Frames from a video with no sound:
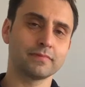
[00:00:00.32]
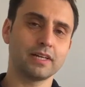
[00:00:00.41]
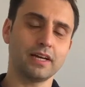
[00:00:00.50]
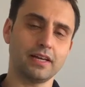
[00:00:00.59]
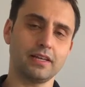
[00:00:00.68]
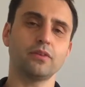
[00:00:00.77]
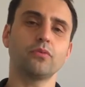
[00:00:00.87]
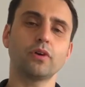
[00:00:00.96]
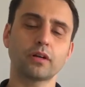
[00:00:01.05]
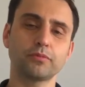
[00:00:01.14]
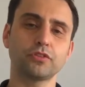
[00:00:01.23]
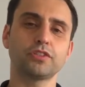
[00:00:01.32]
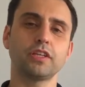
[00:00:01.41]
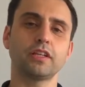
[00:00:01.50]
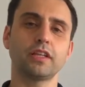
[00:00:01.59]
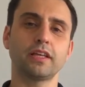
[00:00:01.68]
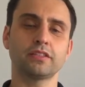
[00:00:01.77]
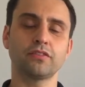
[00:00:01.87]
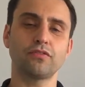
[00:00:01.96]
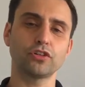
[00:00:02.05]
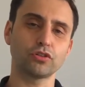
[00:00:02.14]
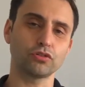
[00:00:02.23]
Hi, welcome to CLA's
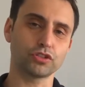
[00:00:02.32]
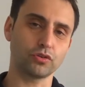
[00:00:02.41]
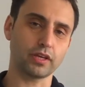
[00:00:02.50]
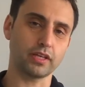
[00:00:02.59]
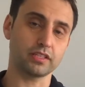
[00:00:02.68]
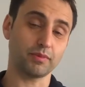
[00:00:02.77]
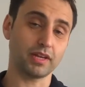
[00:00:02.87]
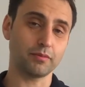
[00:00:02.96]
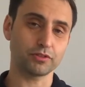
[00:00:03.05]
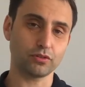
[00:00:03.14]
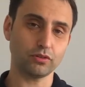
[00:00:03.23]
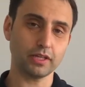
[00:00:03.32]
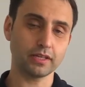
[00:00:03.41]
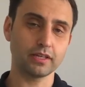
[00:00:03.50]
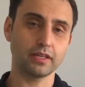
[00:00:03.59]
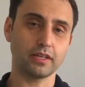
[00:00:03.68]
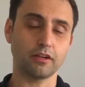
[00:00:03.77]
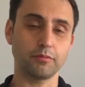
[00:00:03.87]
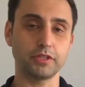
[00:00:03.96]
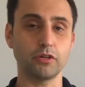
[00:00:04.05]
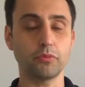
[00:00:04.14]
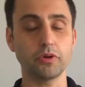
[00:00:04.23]
Virtual Showcase. My name is Oleg, and I'll
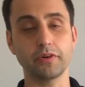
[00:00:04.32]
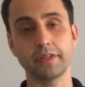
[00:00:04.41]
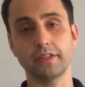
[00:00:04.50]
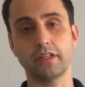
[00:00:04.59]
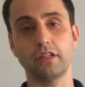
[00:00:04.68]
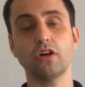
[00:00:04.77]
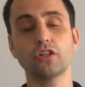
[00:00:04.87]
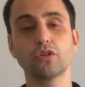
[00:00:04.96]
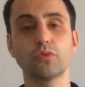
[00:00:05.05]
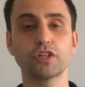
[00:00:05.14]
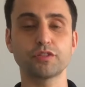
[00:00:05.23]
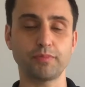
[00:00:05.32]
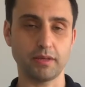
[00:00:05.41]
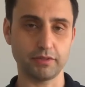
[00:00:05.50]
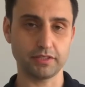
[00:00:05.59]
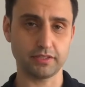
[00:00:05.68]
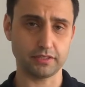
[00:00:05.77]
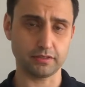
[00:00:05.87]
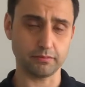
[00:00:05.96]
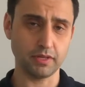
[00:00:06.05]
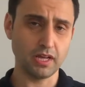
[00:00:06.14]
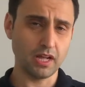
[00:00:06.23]
be demoing the Laundroworks Payment
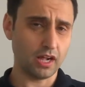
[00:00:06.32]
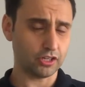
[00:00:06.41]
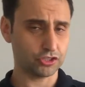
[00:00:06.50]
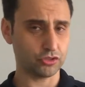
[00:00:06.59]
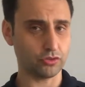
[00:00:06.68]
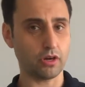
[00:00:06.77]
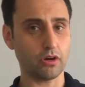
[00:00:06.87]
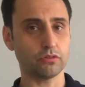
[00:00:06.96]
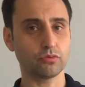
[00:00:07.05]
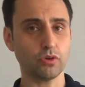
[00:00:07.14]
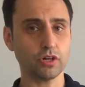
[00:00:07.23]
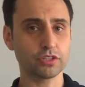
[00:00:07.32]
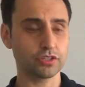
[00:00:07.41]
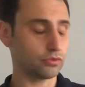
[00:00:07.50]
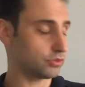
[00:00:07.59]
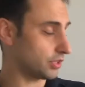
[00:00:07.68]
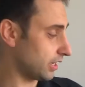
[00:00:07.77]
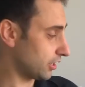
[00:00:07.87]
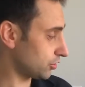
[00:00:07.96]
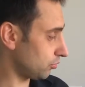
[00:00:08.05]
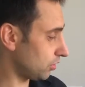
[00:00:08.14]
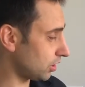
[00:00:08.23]
System. I'll show you how it works using
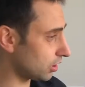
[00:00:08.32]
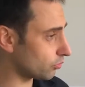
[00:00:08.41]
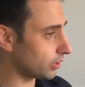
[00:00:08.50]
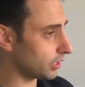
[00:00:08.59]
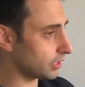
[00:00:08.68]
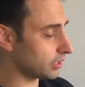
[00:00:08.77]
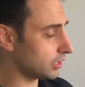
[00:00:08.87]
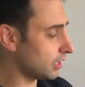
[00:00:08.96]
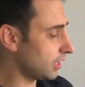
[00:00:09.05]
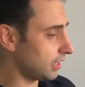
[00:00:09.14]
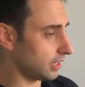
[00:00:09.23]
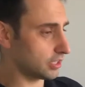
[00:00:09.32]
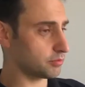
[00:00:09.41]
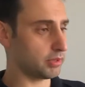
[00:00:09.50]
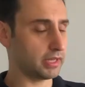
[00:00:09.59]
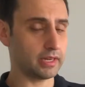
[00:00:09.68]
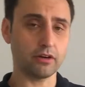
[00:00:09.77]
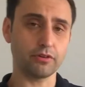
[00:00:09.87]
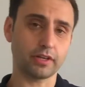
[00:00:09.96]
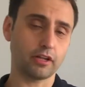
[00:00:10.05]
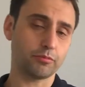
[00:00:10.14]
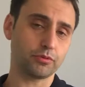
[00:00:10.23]
actual hardware and explain how it
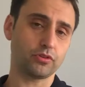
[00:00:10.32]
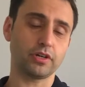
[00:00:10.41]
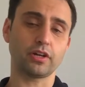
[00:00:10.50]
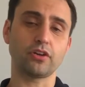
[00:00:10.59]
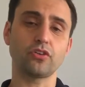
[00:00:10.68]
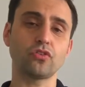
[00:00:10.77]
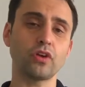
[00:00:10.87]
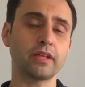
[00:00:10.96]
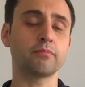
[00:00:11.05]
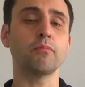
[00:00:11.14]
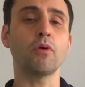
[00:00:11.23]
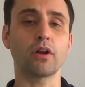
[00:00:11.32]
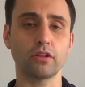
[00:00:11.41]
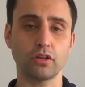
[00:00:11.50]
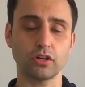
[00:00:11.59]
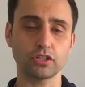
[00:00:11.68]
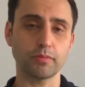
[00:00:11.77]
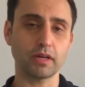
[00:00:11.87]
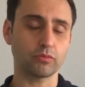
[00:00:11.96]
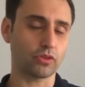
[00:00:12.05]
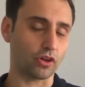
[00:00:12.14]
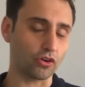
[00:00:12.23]
can help you run a great modern
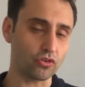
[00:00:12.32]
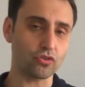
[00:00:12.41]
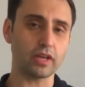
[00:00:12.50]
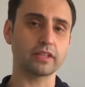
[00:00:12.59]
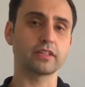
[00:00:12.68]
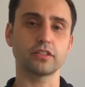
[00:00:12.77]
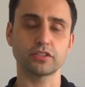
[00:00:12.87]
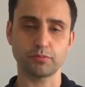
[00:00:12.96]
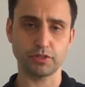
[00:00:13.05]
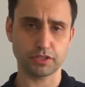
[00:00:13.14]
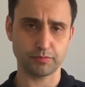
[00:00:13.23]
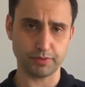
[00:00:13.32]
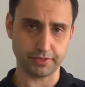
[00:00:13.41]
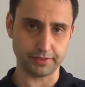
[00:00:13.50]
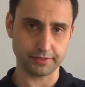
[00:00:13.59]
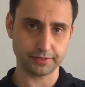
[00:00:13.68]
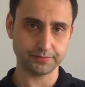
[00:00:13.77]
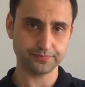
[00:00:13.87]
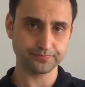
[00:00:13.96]
laundromat with a great customer experience.